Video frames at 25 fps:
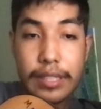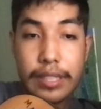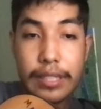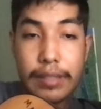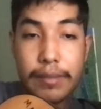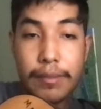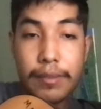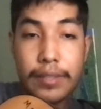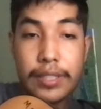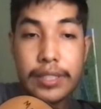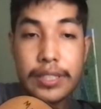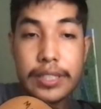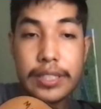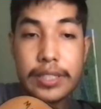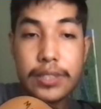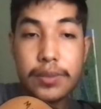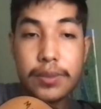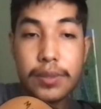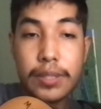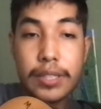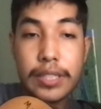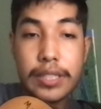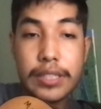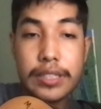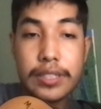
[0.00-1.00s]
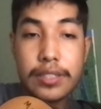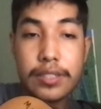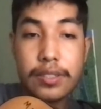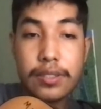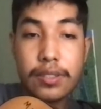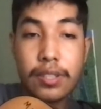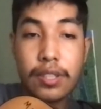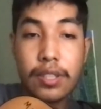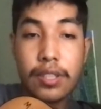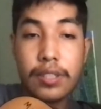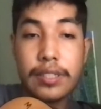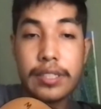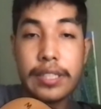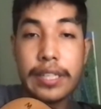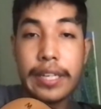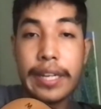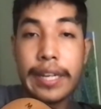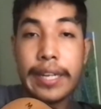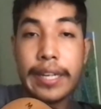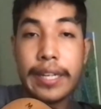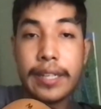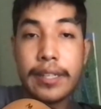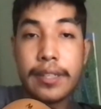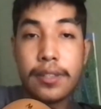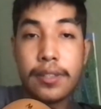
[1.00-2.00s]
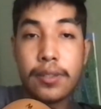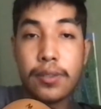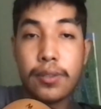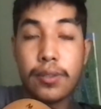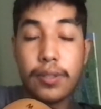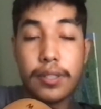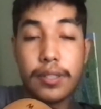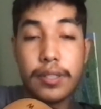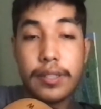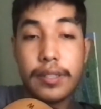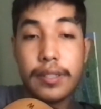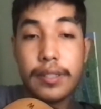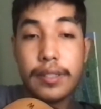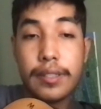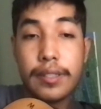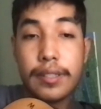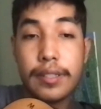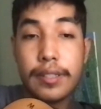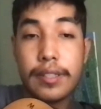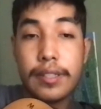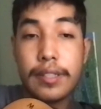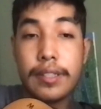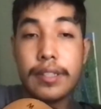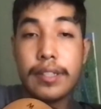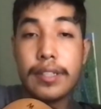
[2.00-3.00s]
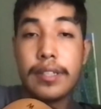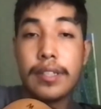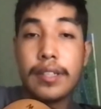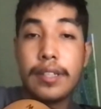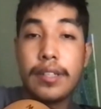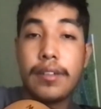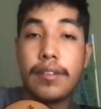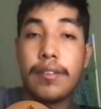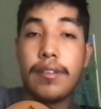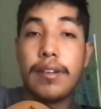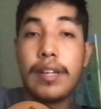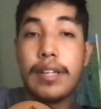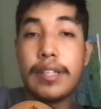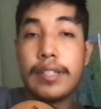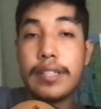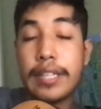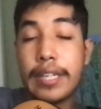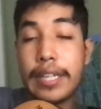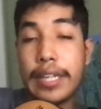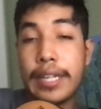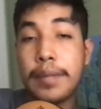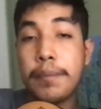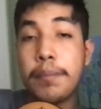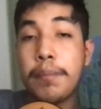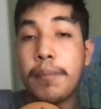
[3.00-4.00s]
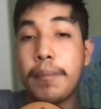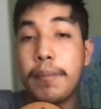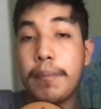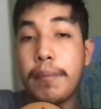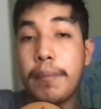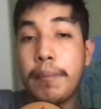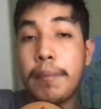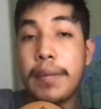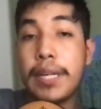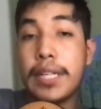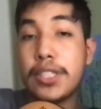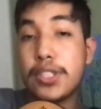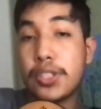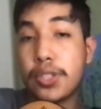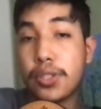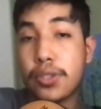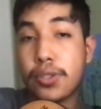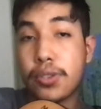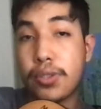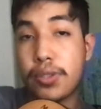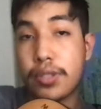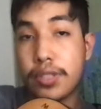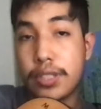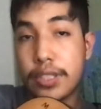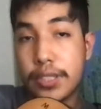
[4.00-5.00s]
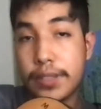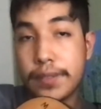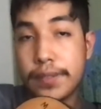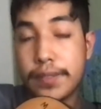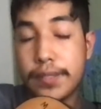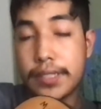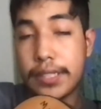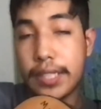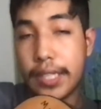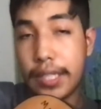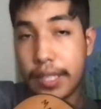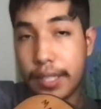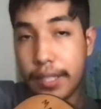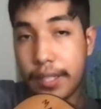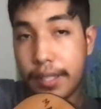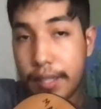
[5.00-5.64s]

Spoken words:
Well, this one is called the A chord, right? The A major chord, shall we say?